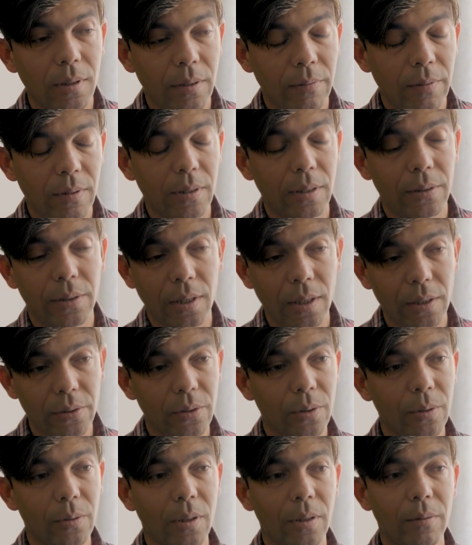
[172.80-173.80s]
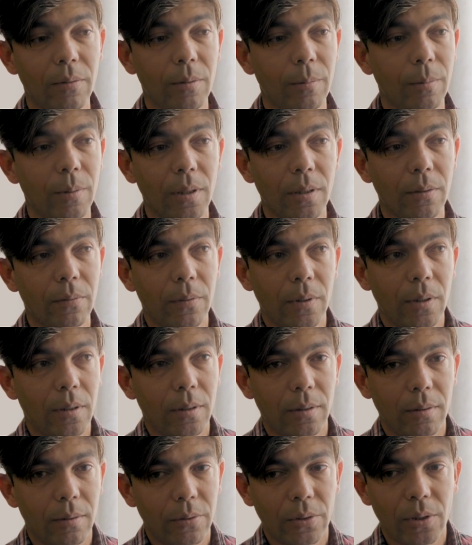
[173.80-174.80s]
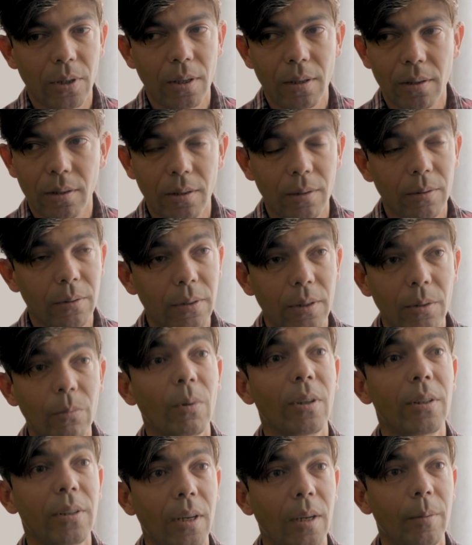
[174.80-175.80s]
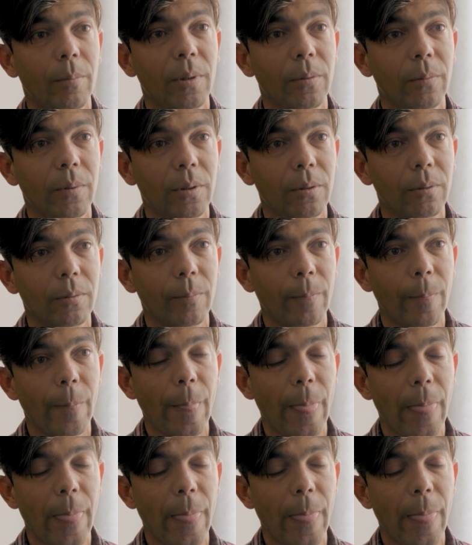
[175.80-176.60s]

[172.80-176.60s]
even the taxi driver became very scared and said, "What happened with you?"